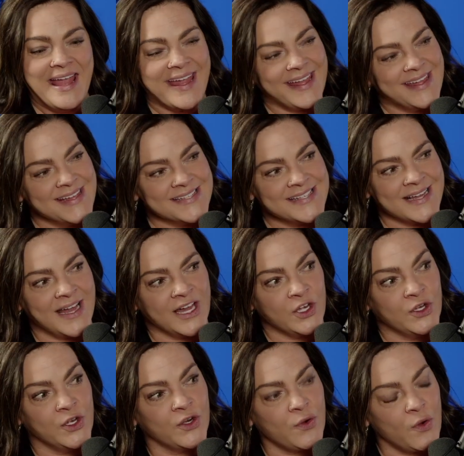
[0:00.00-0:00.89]
is
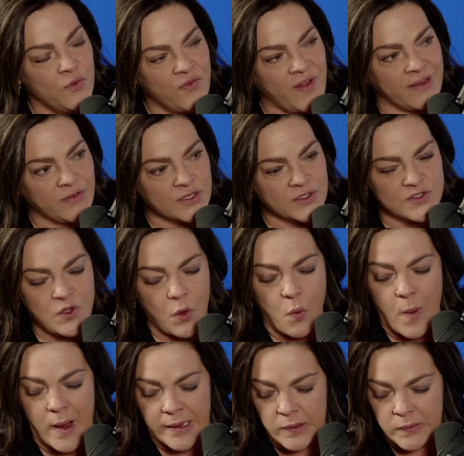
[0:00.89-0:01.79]
norovirus. So
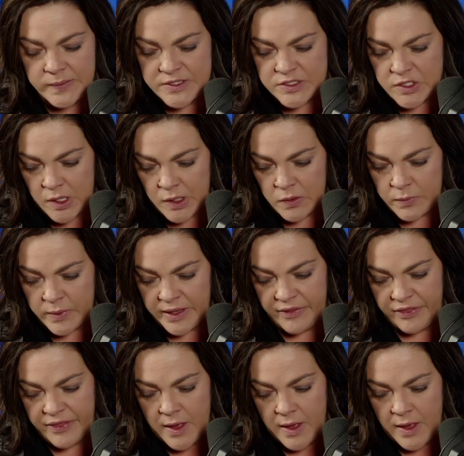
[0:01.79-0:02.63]
why don't we start with...